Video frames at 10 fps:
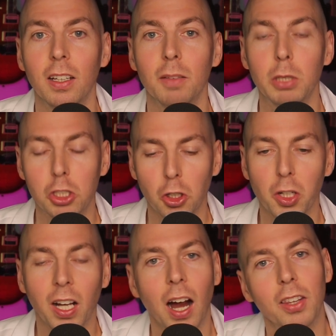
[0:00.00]
be sure to
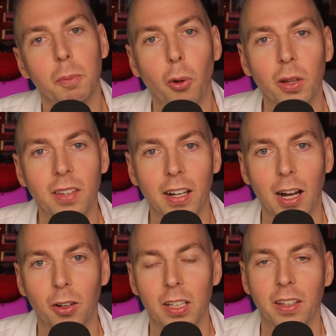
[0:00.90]
kindly point that
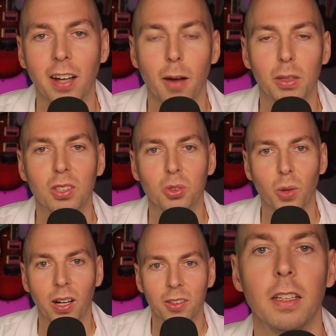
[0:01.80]
out in the comments as
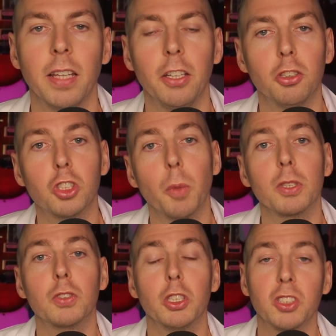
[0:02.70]
well. Thank you so much
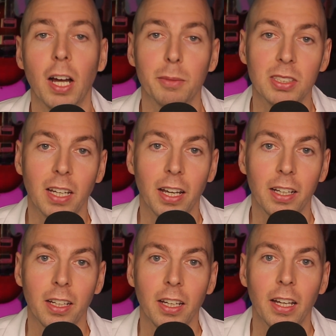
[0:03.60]
for your time today,
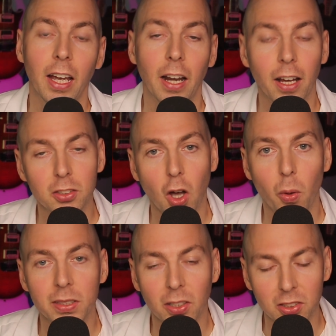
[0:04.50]
and as
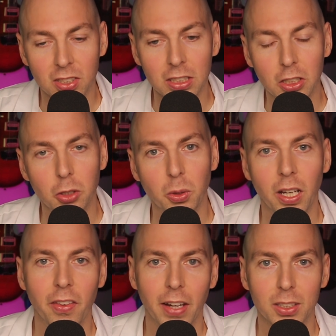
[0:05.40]
always, I'll see you in
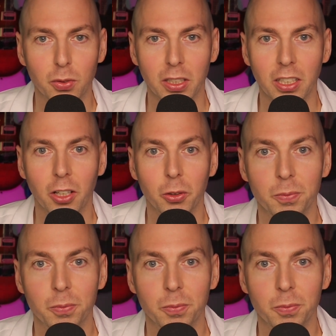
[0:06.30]
the next video.